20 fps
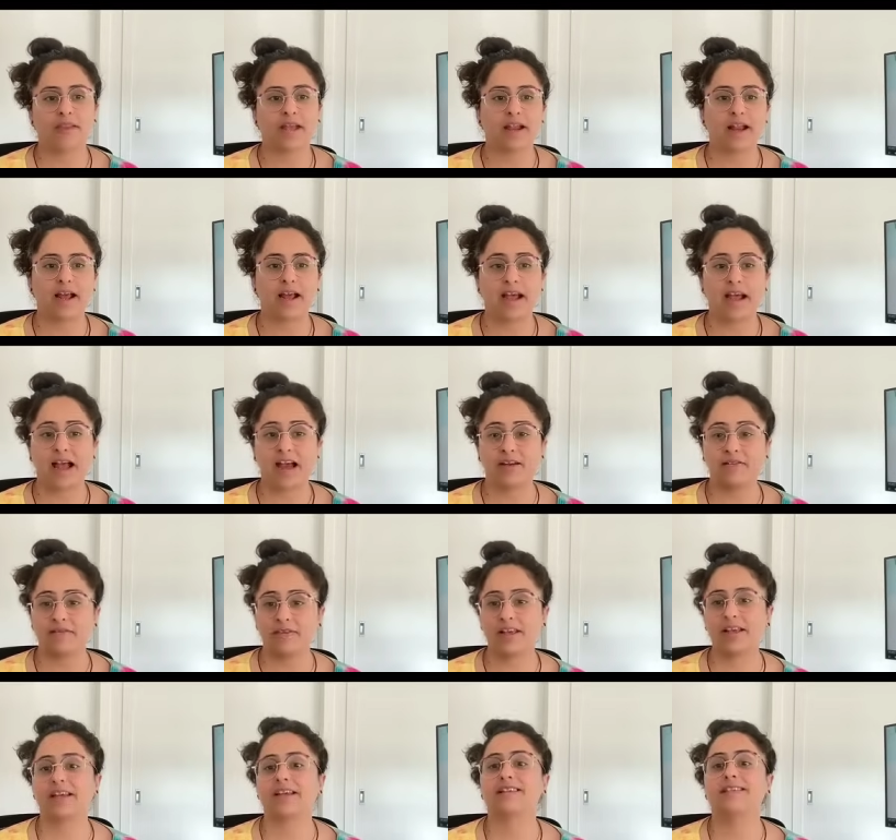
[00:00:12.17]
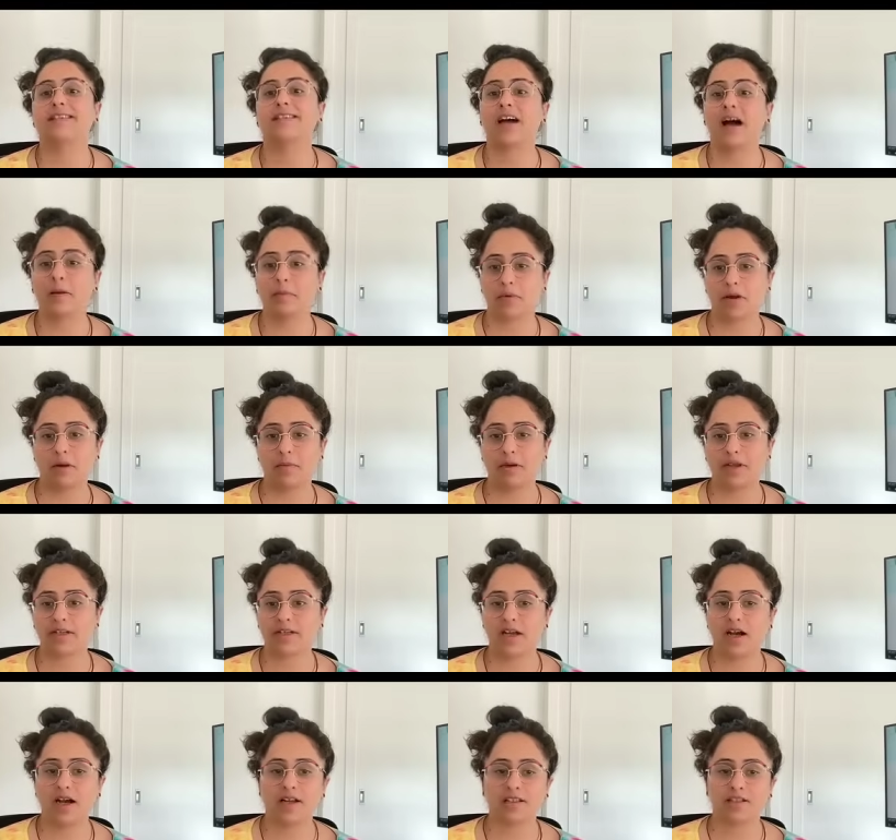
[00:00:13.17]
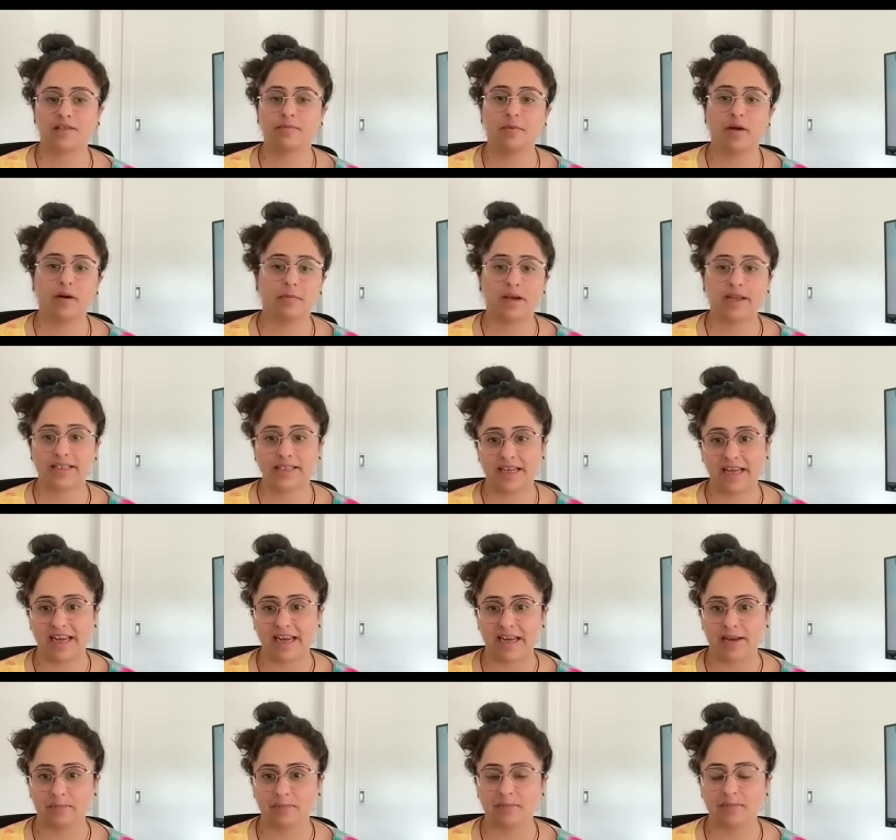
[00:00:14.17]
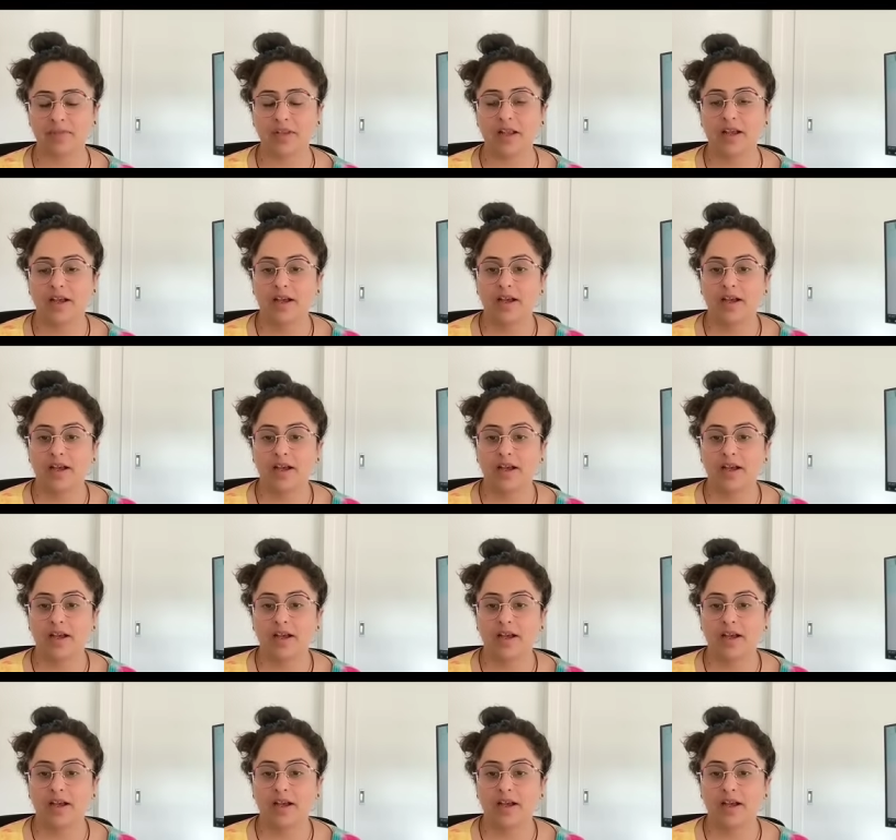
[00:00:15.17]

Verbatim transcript: that I have is upcoming tasks by my team.